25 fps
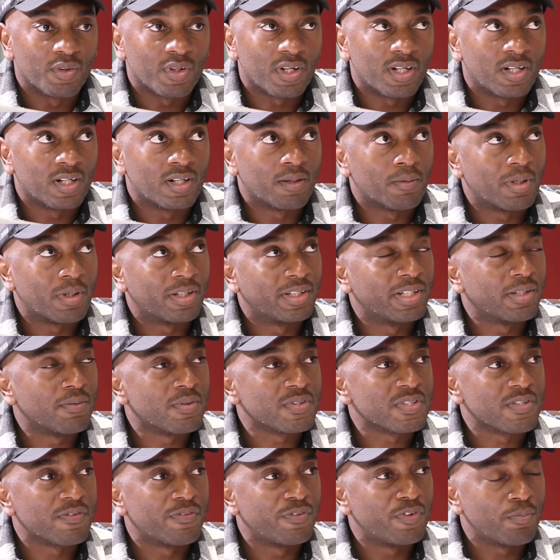I think it
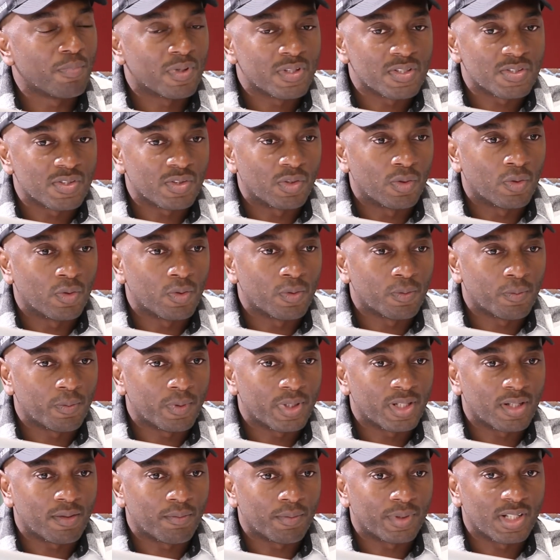was a few months
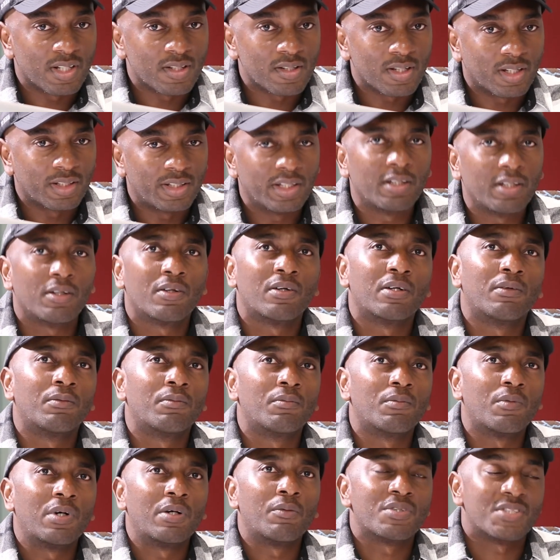ago when I think
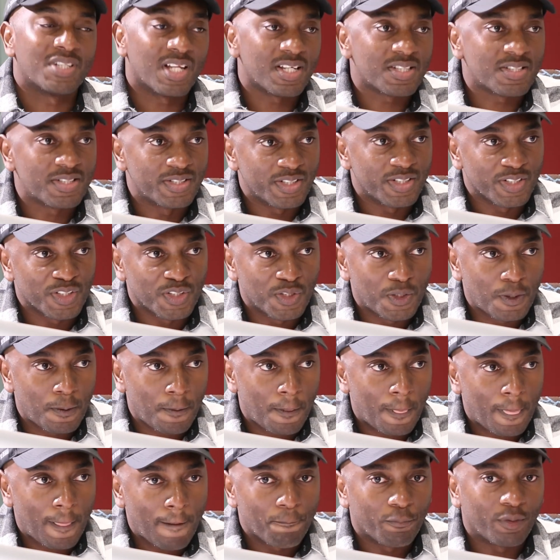it was last year,
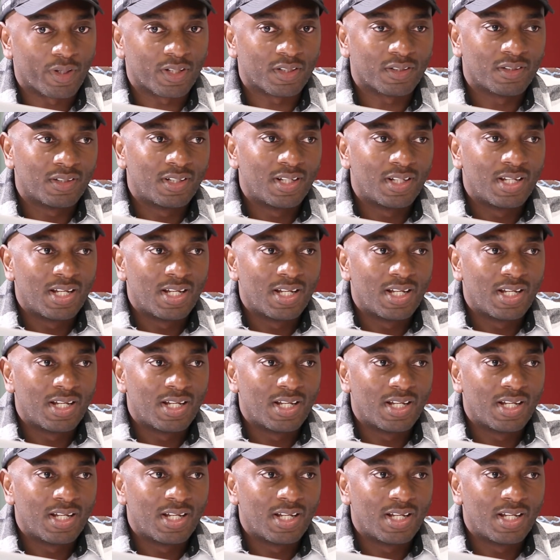right?